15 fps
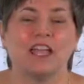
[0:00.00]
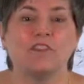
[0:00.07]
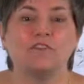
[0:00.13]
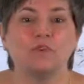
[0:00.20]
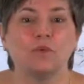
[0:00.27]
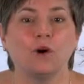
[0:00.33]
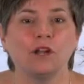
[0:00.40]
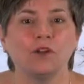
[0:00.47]
If
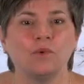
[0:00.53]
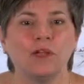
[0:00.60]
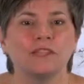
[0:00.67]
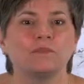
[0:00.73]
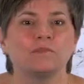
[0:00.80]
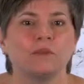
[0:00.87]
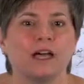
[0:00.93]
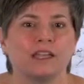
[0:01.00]
you want to
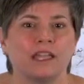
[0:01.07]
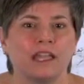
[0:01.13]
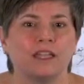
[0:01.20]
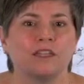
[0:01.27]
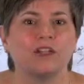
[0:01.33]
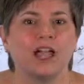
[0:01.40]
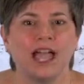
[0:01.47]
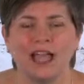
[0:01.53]
raise money,
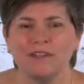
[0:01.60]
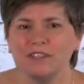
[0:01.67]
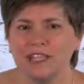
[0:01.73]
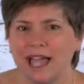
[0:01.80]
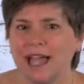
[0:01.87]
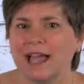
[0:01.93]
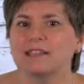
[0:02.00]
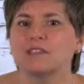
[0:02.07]
you have
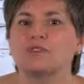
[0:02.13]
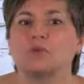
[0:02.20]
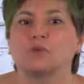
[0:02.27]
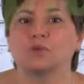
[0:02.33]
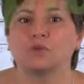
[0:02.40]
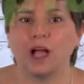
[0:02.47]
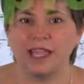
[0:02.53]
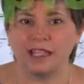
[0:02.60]
to ask the
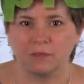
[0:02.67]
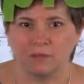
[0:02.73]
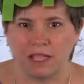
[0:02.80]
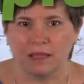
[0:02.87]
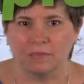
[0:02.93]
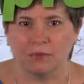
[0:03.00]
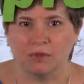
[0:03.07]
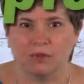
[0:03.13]
right
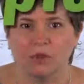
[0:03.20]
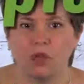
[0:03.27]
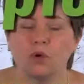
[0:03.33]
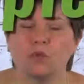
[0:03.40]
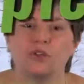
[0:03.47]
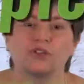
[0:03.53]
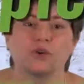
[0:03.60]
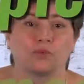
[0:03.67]
people
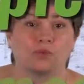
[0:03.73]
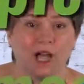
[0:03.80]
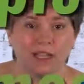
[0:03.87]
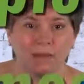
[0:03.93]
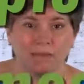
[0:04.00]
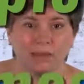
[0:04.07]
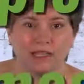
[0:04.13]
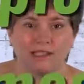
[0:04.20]
with the
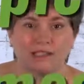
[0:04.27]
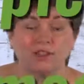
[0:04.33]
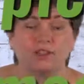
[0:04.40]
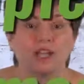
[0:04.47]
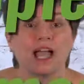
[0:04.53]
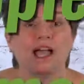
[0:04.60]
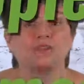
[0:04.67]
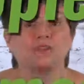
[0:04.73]
right
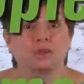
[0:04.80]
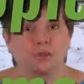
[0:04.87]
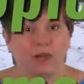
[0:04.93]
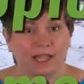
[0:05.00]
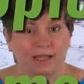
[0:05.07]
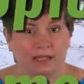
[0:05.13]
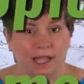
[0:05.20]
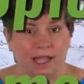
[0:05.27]
message at the
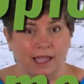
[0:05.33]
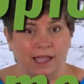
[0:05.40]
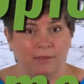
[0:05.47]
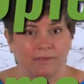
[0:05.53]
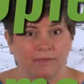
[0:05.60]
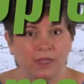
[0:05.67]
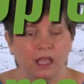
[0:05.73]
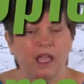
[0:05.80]
right
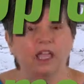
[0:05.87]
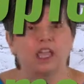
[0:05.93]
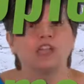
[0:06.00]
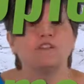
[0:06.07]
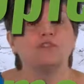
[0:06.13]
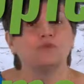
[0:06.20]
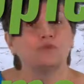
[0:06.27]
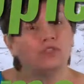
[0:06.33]
time.
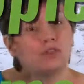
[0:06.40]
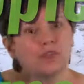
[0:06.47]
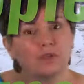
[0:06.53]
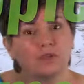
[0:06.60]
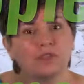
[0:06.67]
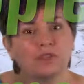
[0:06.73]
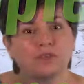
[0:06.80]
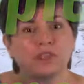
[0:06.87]
If you do
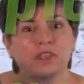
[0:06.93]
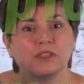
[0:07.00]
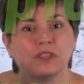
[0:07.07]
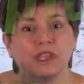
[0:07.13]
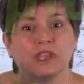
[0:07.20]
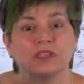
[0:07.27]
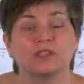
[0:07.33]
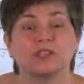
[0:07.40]
those 3
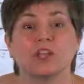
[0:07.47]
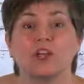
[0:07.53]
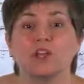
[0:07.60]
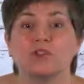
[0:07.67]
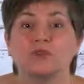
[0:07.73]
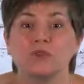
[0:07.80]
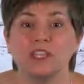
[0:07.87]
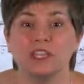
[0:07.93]
things,
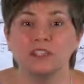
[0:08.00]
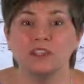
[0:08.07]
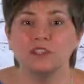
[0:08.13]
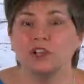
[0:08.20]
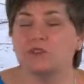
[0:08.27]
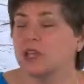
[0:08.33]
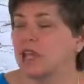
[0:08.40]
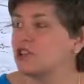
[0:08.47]
you'll get a
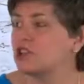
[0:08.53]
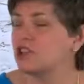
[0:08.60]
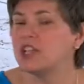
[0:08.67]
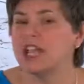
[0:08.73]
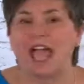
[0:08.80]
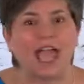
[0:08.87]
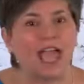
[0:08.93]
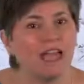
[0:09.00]

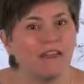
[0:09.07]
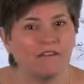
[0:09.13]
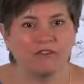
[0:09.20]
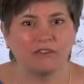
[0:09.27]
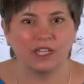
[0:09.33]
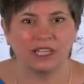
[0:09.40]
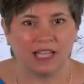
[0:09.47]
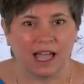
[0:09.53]
donation
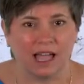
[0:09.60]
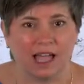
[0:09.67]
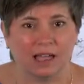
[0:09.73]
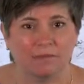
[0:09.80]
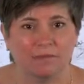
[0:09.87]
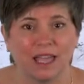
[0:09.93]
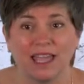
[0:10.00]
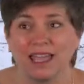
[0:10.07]
every
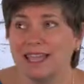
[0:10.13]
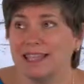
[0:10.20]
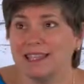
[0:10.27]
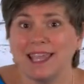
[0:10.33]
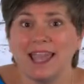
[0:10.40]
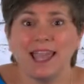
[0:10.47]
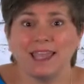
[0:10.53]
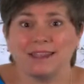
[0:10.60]
time. It
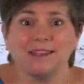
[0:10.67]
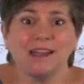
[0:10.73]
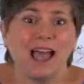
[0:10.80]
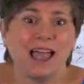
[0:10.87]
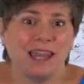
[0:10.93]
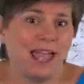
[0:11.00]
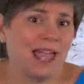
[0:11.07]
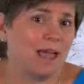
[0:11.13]
can't
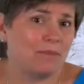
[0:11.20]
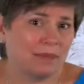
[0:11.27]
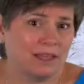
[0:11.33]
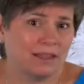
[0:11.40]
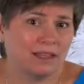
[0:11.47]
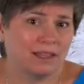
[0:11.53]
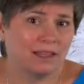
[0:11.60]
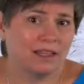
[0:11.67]
not happen.